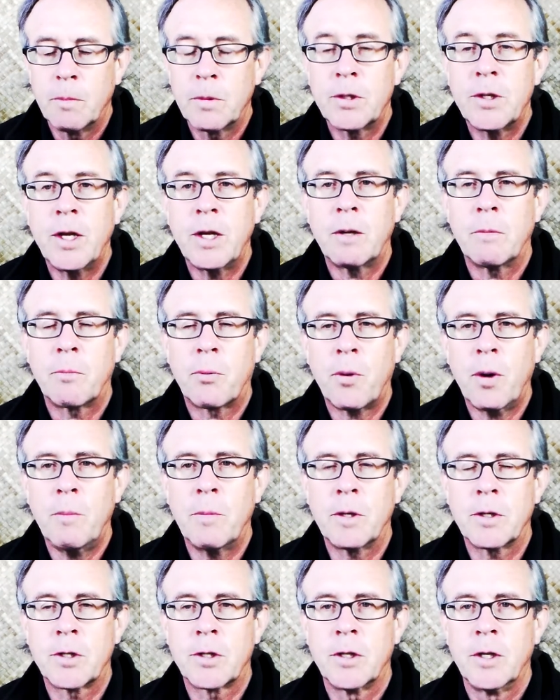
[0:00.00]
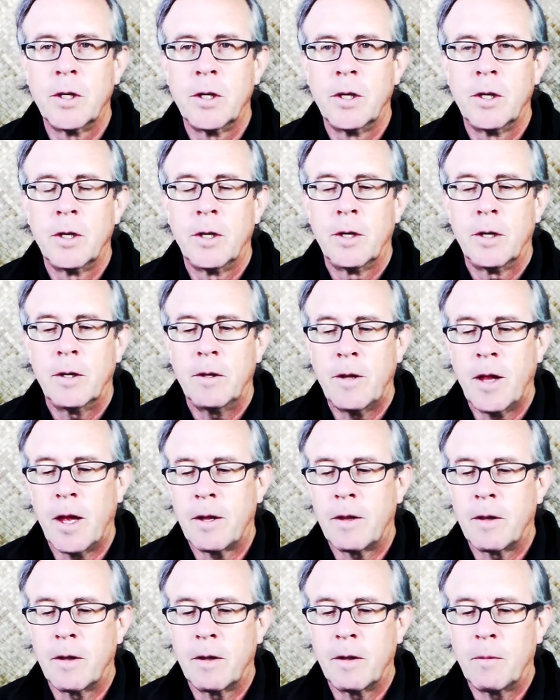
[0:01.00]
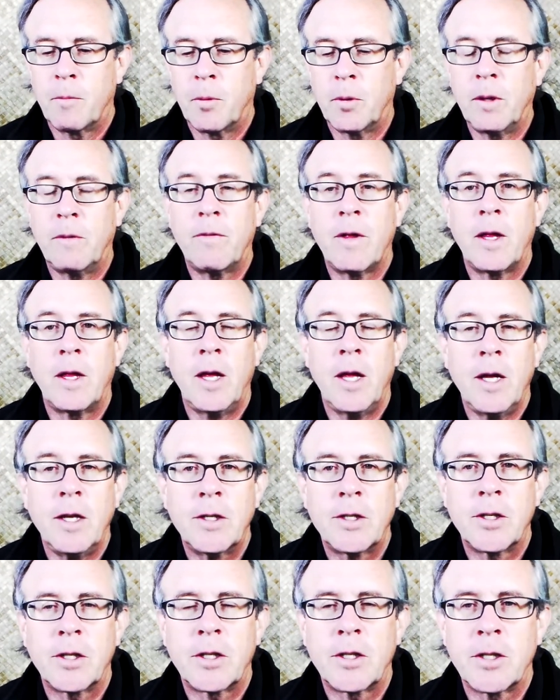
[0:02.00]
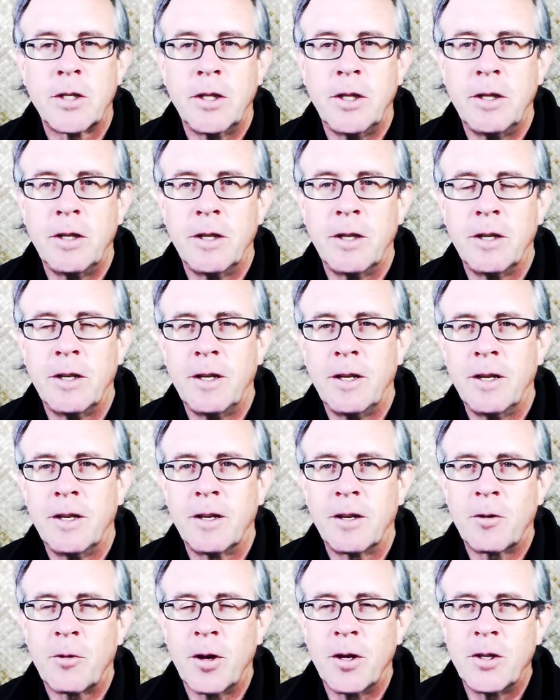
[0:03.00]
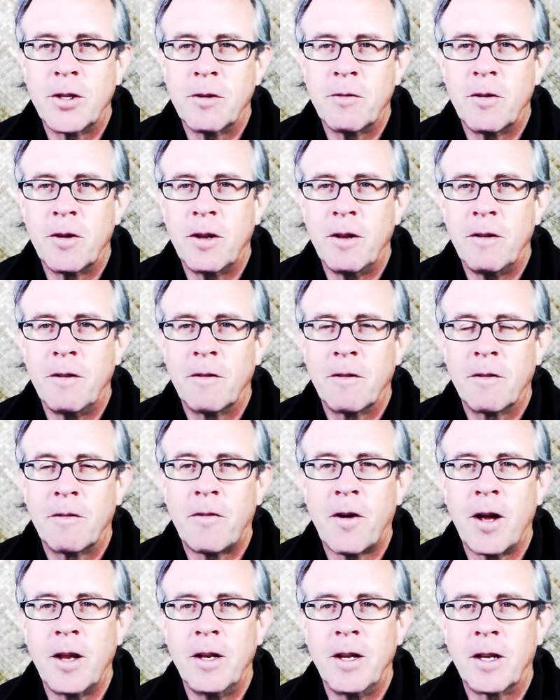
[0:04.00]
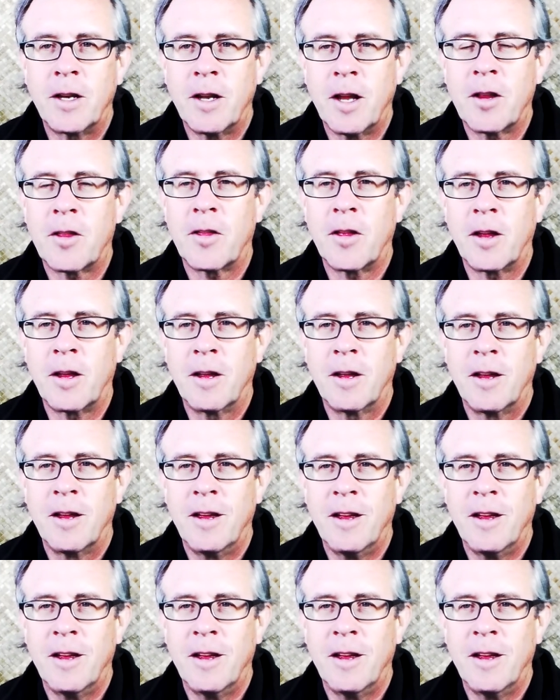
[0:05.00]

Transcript: Mistaken premise that belief they can succeed in, in creativity, finding nothing.